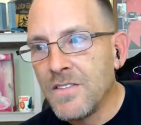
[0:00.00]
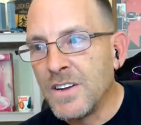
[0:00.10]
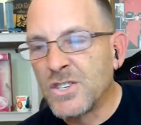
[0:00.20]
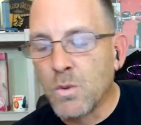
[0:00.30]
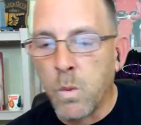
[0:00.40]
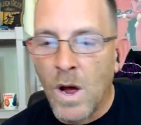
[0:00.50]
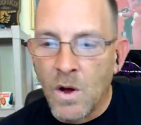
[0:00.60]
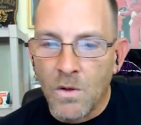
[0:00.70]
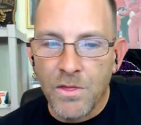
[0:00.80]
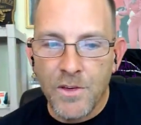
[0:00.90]
the
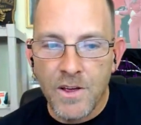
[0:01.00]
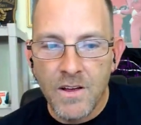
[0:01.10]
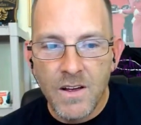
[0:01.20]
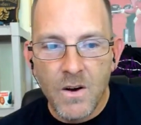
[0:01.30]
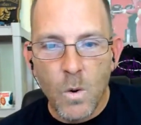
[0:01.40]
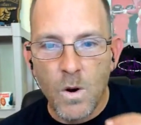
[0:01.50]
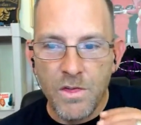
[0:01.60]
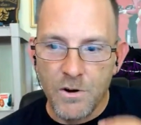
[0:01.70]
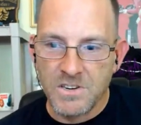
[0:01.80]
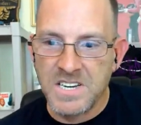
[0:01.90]
12th or
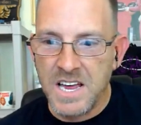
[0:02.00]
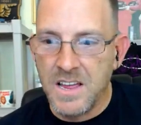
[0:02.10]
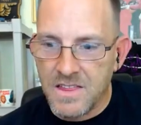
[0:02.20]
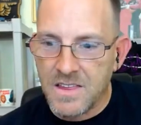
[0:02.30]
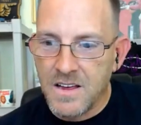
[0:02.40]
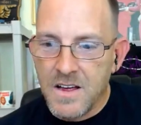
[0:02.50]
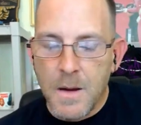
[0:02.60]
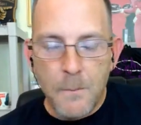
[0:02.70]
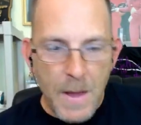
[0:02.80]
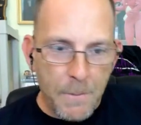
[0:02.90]
13th.
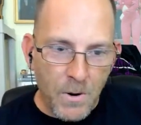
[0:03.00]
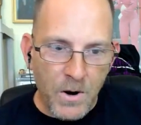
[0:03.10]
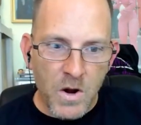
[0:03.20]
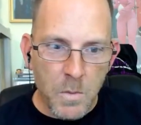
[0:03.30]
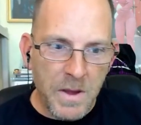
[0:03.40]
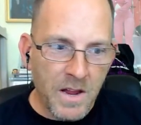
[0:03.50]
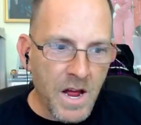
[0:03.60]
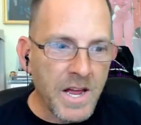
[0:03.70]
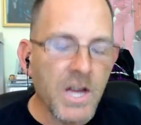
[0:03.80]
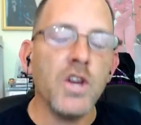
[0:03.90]
People are going to be
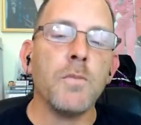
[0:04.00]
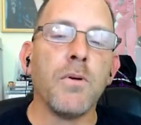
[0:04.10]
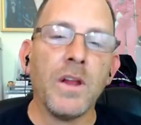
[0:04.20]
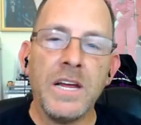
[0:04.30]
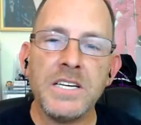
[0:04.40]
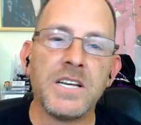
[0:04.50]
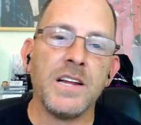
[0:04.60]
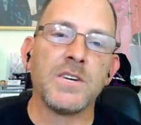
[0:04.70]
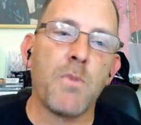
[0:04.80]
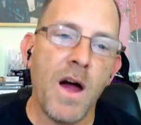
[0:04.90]
like, can you please send
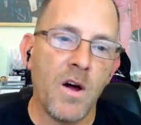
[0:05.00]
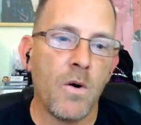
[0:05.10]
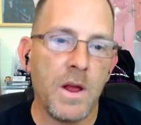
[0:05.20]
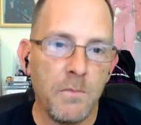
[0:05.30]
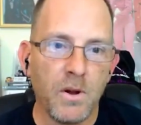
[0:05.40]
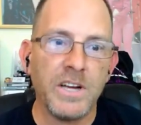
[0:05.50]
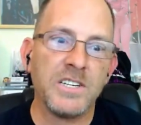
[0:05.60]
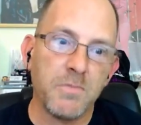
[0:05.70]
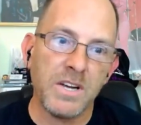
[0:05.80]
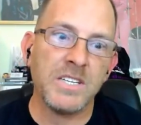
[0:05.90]
this priority? Please,
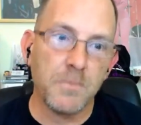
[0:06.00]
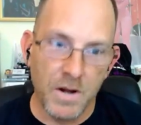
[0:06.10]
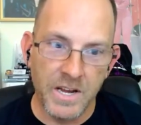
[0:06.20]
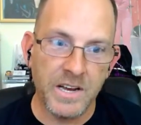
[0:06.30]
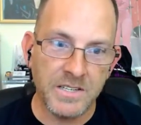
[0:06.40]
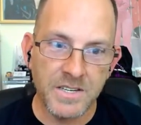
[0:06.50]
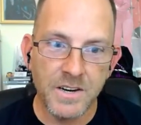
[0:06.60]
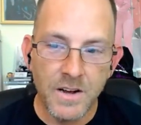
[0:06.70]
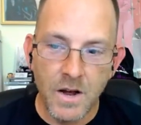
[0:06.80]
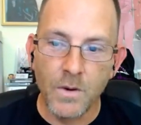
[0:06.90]
please, please.
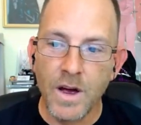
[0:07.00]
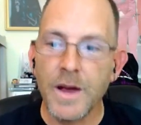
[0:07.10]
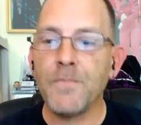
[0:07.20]
Okay.